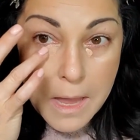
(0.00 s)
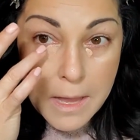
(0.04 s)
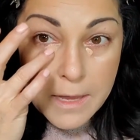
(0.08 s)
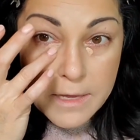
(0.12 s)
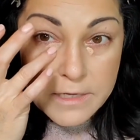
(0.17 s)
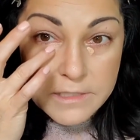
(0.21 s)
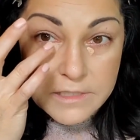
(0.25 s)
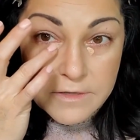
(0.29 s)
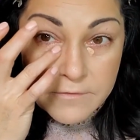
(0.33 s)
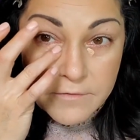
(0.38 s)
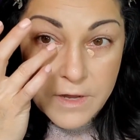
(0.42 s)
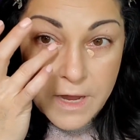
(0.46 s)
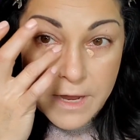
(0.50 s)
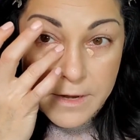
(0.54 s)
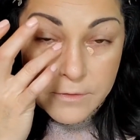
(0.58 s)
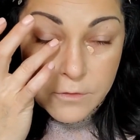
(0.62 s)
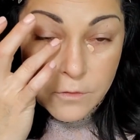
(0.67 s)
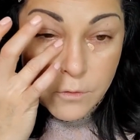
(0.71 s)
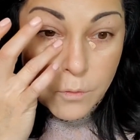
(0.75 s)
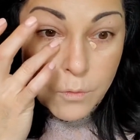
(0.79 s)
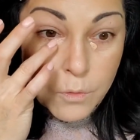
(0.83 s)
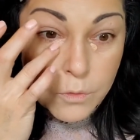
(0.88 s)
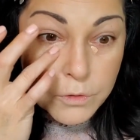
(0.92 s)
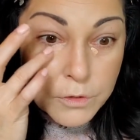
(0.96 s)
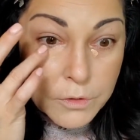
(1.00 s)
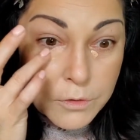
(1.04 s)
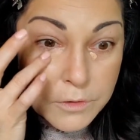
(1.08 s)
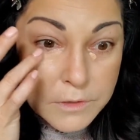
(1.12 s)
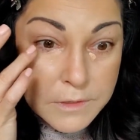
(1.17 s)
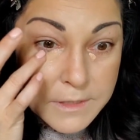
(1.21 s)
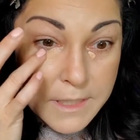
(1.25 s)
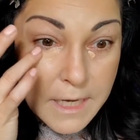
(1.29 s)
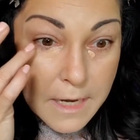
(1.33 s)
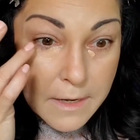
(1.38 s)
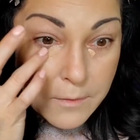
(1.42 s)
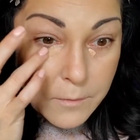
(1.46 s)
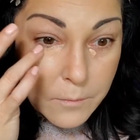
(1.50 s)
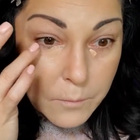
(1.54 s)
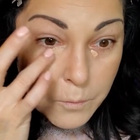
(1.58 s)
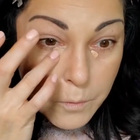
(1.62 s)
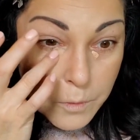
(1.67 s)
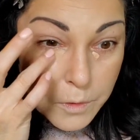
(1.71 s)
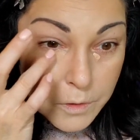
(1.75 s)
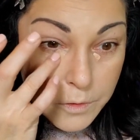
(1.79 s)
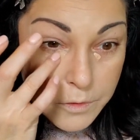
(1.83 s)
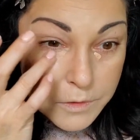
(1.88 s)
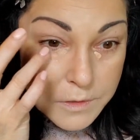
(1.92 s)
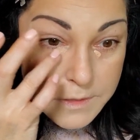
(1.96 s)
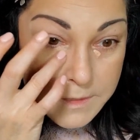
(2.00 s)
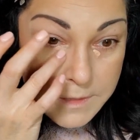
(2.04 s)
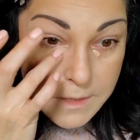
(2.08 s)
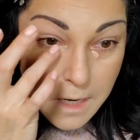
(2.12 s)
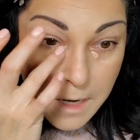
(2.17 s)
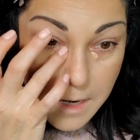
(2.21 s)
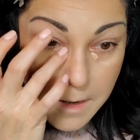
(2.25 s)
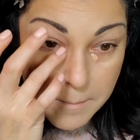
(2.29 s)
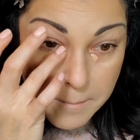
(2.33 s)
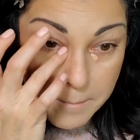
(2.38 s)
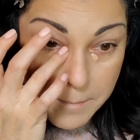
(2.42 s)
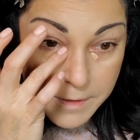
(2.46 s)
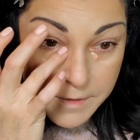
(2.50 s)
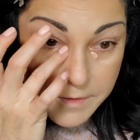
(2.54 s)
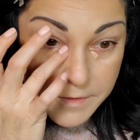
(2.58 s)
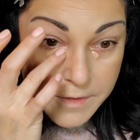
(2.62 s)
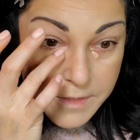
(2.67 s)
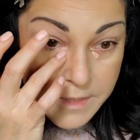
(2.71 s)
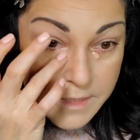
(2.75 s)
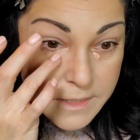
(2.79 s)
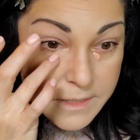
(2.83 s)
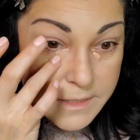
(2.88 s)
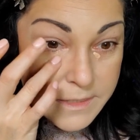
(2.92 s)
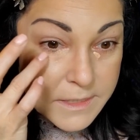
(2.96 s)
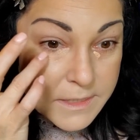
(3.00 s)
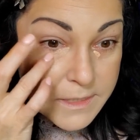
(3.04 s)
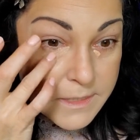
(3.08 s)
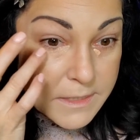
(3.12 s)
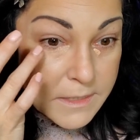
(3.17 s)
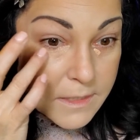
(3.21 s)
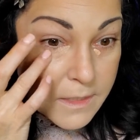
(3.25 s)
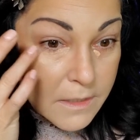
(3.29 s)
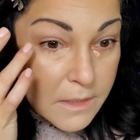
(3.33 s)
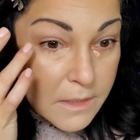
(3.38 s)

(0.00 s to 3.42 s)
As I've gotten older, it's gotten worse, but this